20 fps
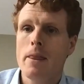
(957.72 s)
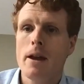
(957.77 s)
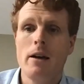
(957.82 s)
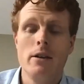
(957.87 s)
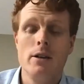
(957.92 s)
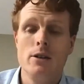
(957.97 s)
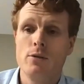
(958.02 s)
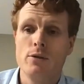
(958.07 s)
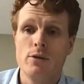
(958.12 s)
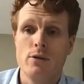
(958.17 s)

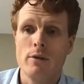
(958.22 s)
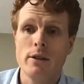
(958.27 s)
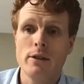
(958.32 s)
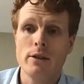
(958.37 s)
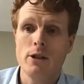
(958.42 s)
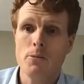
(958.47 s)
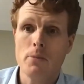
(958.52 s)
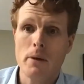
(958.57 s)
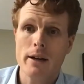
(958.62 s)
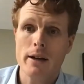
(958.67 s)
this was a
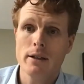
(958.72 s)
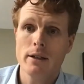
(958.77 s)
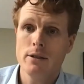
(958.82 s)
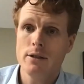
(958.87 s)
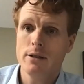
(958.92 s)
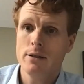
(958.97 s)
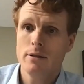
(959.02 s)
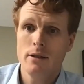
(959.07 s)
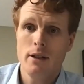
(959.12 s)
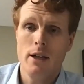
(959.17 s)
rescue
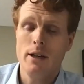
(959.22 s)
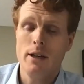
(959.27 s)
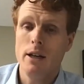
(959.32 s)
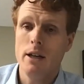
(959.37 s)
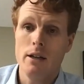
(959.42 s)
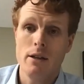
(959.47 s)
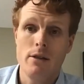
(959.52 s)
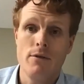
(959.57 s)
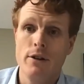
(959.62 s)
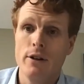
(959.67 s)
package, and
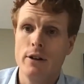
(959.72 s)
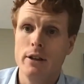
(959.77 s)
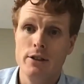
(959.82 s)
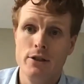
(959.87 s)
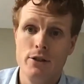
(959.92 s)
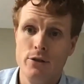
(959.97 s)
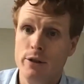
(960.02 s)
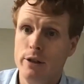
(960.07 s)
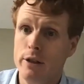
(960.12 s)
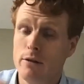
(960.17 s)
then at the very
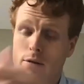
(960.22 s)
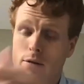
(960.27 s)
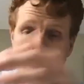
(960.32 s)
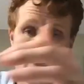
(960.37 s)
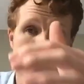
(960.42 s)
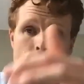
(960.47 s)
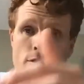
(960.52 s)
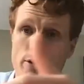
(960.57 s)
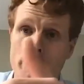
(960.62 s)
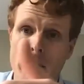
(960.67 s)
least you need a
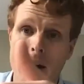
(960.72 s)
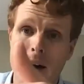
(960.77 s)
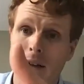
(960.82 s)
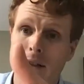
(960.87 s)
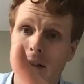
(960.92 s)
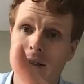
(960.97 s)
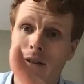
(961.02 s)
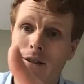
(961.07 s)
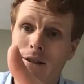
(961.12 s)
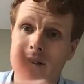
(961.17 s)
recovery
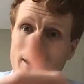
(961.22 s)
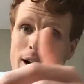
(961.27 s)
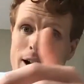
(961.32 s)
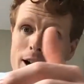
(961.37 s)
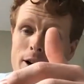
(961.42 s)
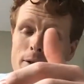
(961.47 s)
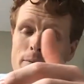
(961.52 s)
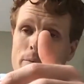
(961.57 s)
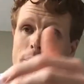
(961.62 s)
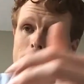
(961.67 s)
package,
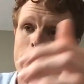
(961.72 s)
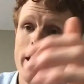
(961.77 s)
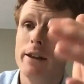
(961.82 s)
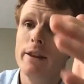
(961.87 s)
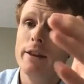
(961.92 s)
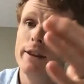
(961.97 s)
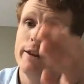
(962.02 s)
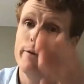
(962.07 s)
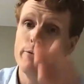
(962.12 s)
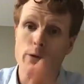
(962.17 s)

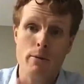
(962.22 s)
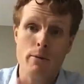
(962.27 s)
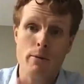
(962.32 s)
and we